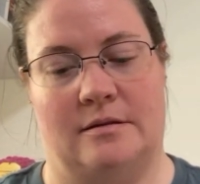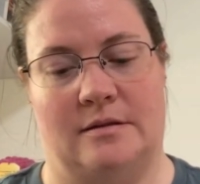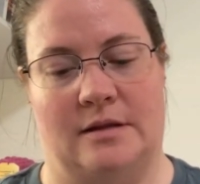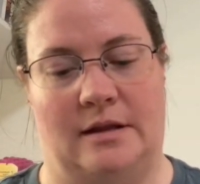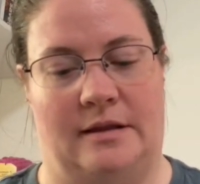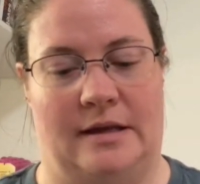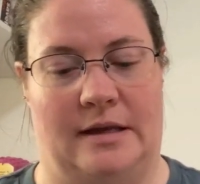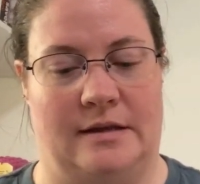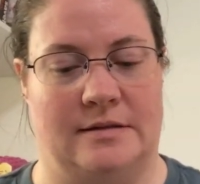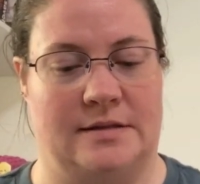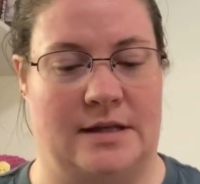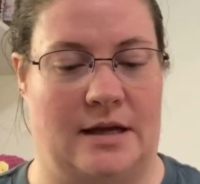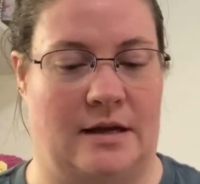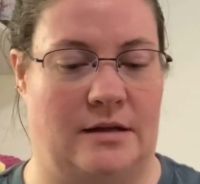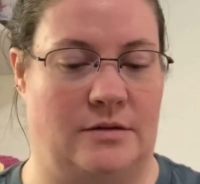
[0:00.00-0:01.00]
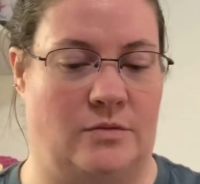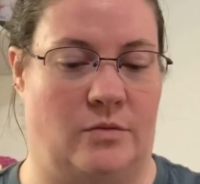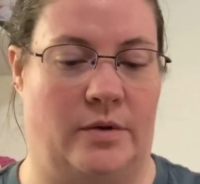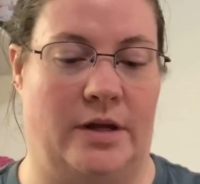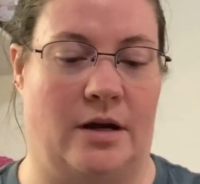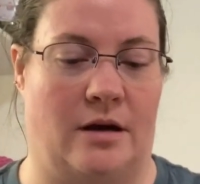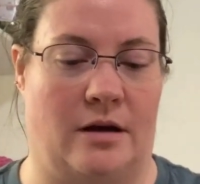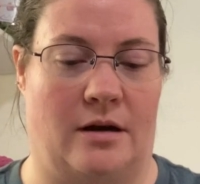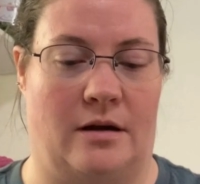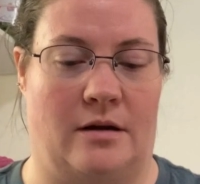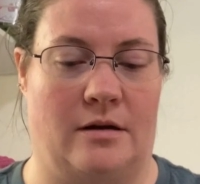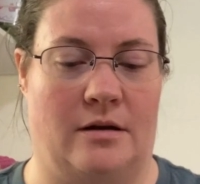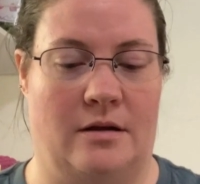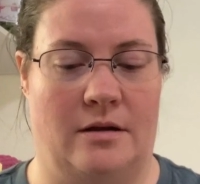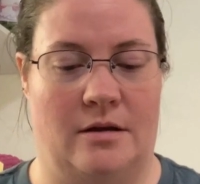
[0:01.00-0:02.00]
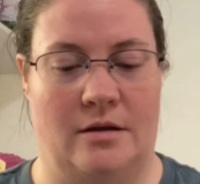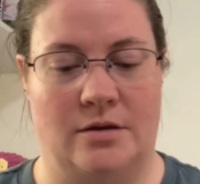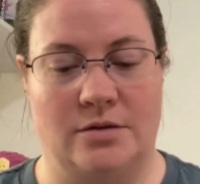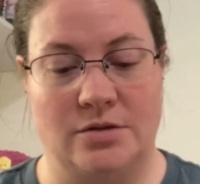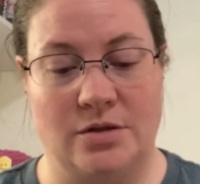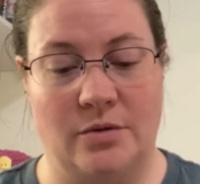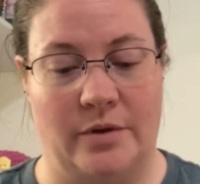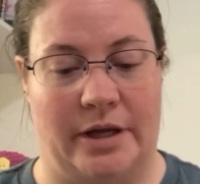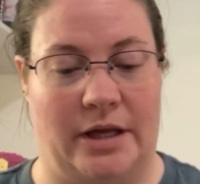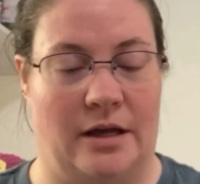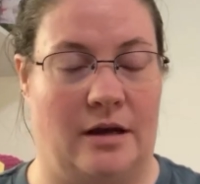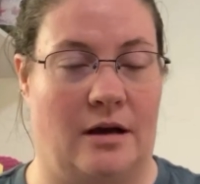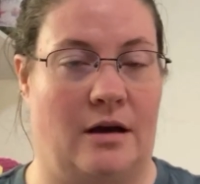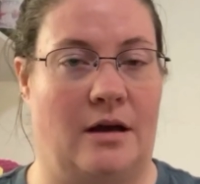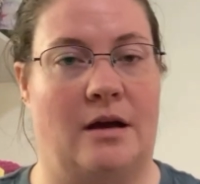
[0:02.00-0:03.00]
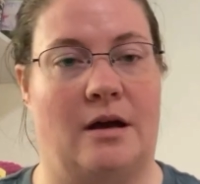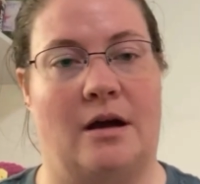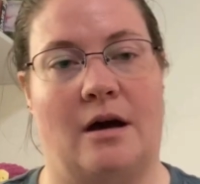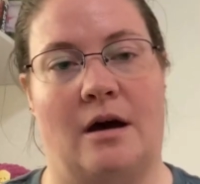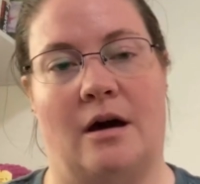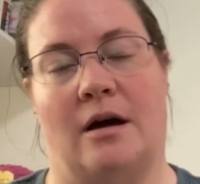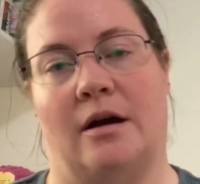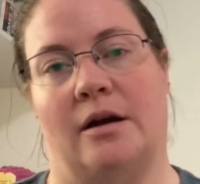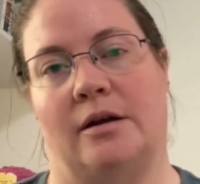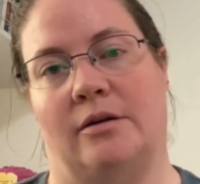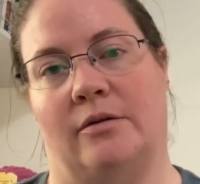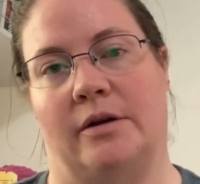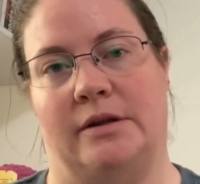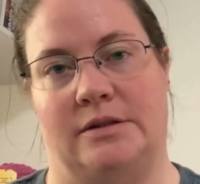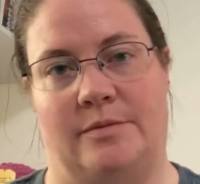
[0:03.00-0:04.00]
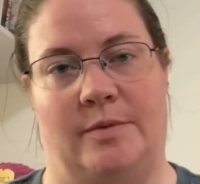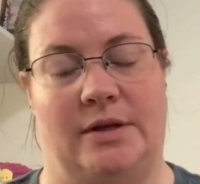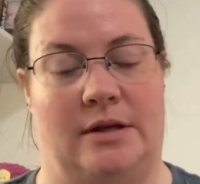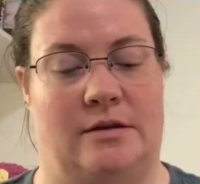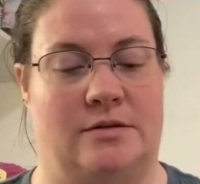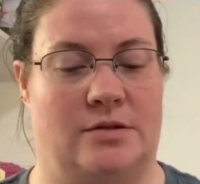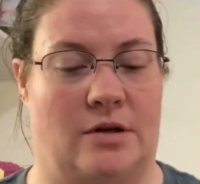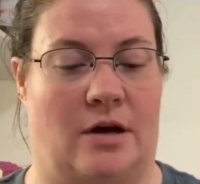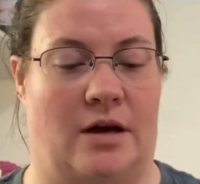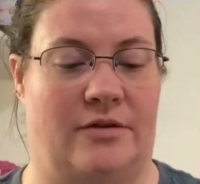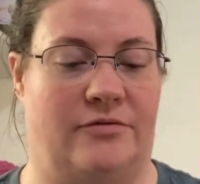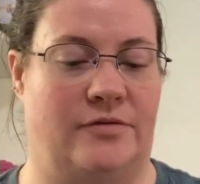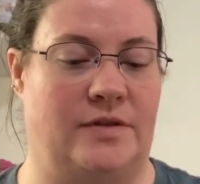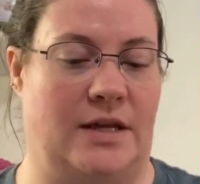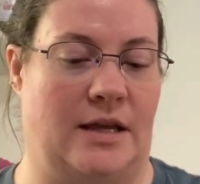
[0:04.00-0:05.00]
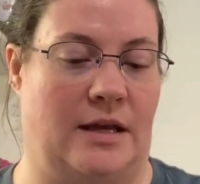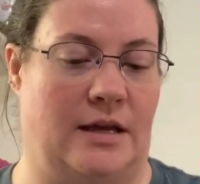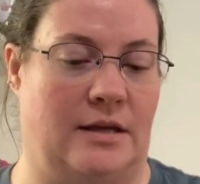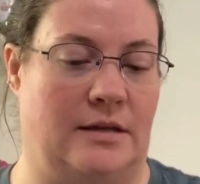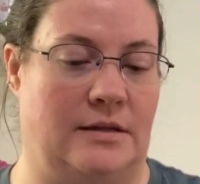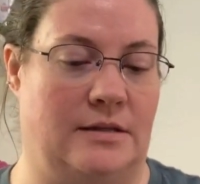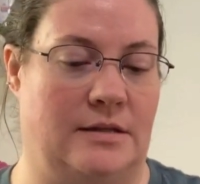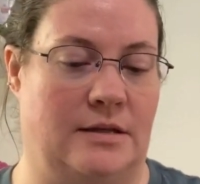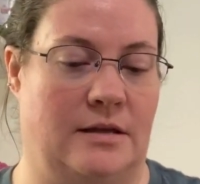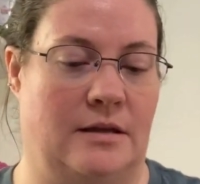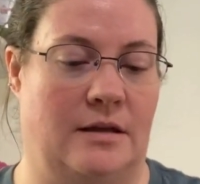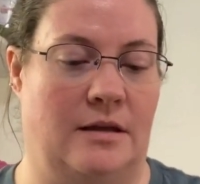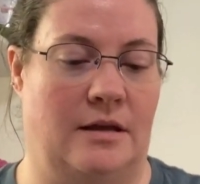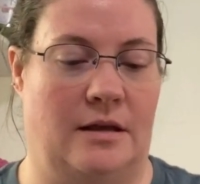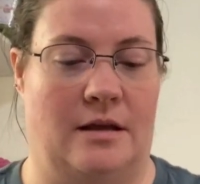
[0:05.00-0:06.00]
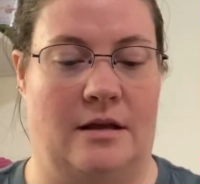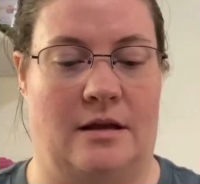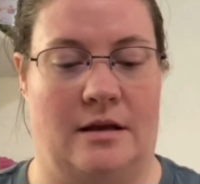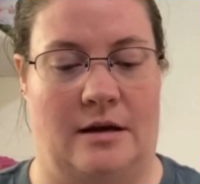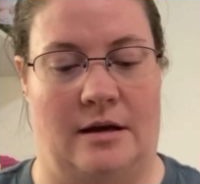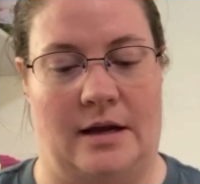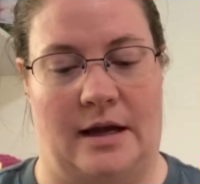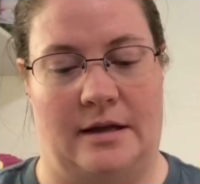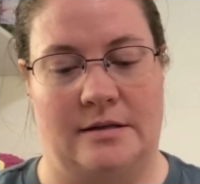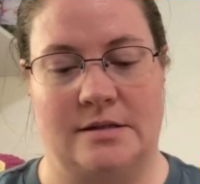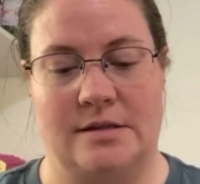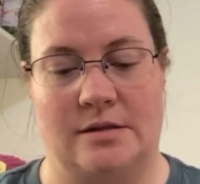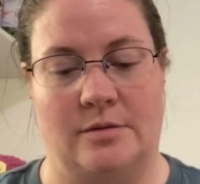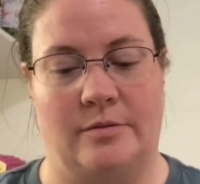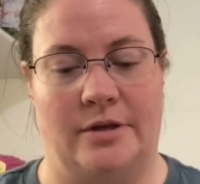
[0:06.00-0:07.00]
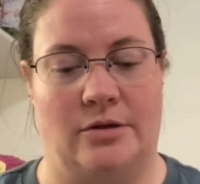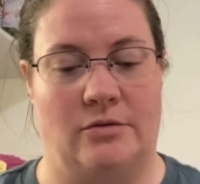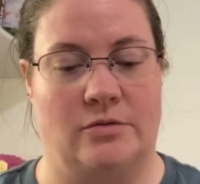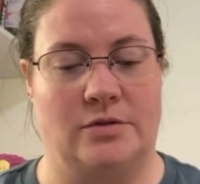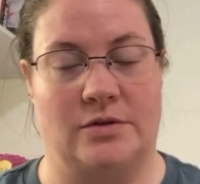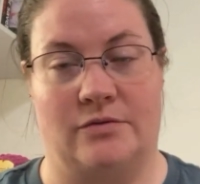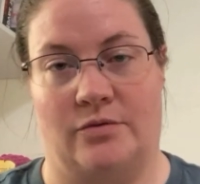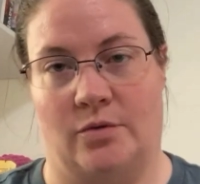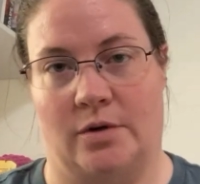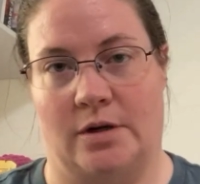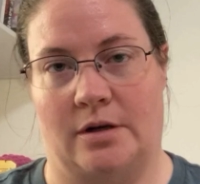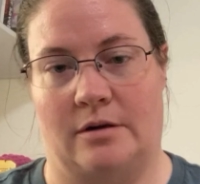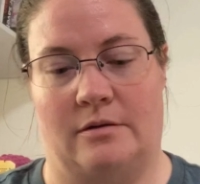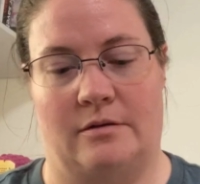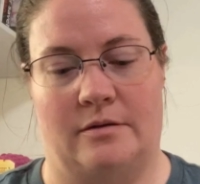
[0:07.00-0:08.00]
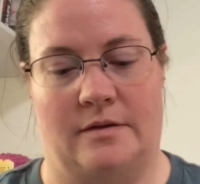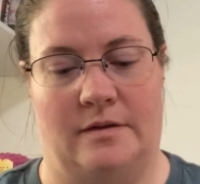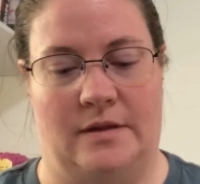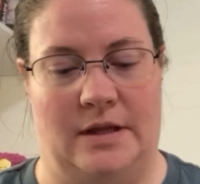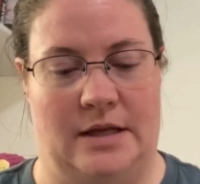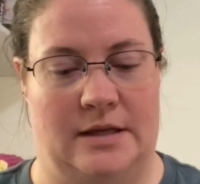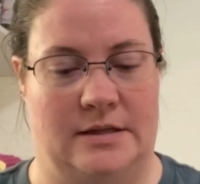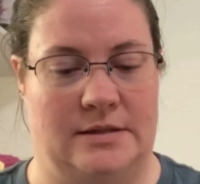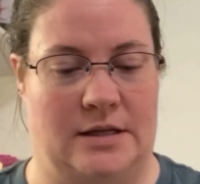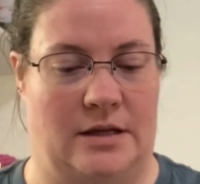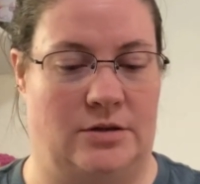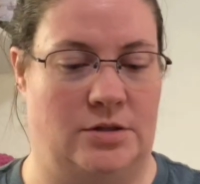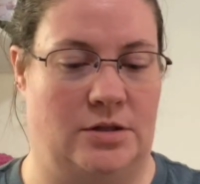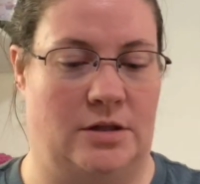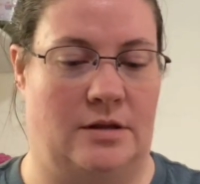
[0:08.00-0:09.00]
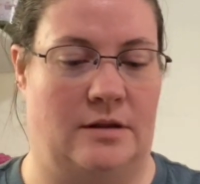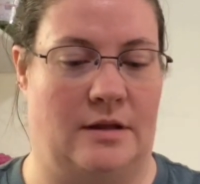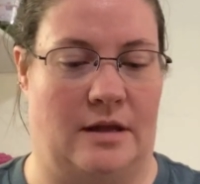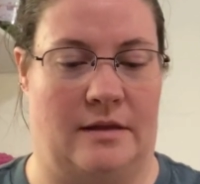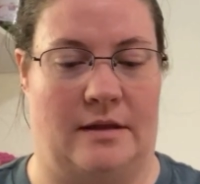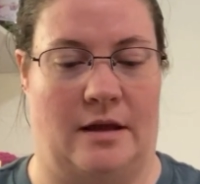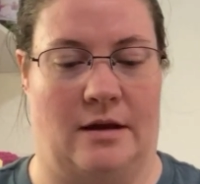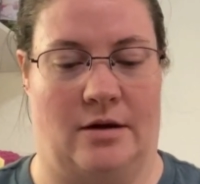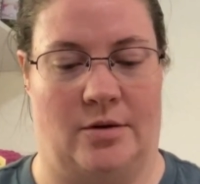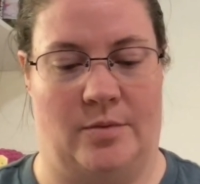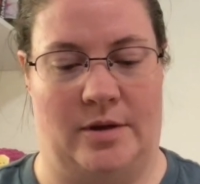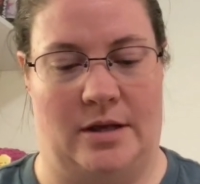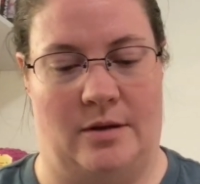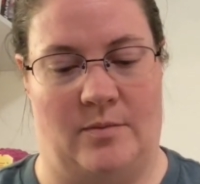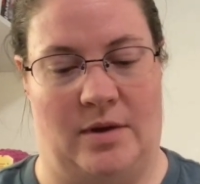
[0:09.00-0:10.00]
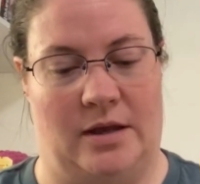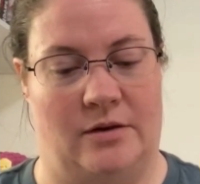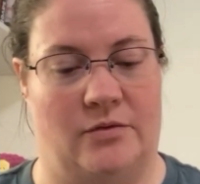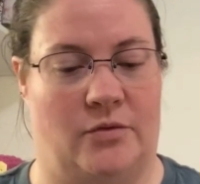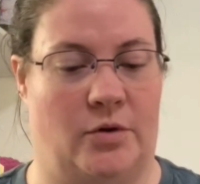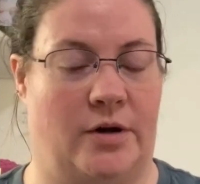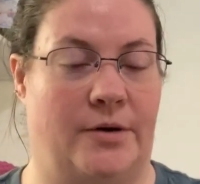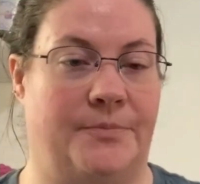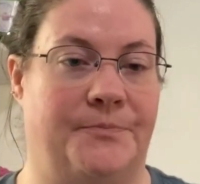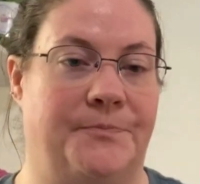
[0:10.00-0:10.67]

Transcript: the things that we are doing are going to be soft and nice to be used for the intention that they are being made for.